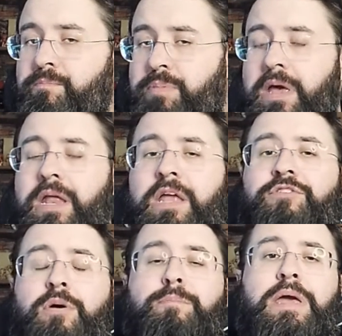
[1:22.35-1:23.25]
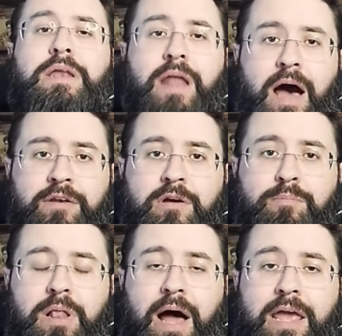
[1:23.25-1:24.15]
bid ends up being
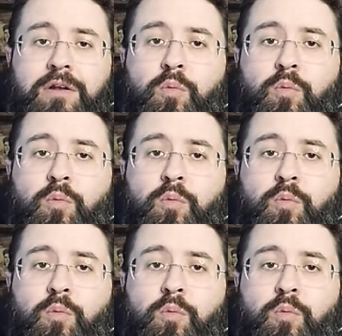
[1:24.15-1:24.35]
non-compliant,